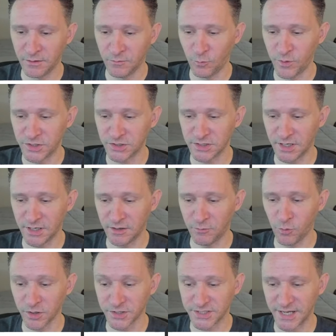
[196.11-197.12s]
which
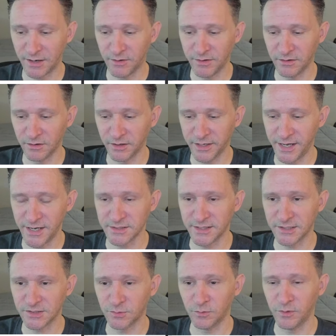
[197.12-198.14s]
works out in our case.
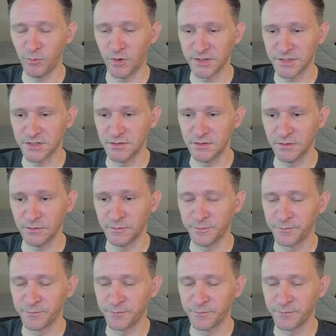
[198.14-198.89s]
That's what we want to do.